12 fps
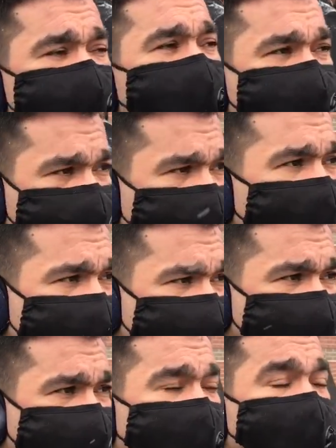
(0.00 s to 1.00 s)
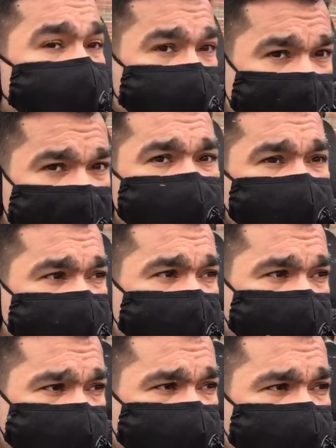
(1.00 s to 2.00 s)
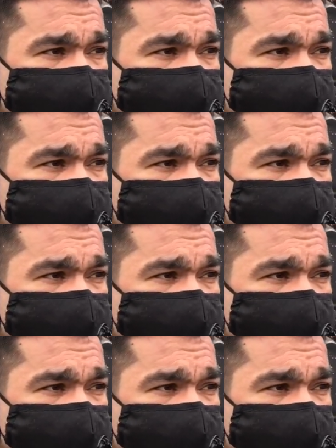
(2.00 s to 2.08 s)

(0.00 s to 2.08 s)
special classes that come every day,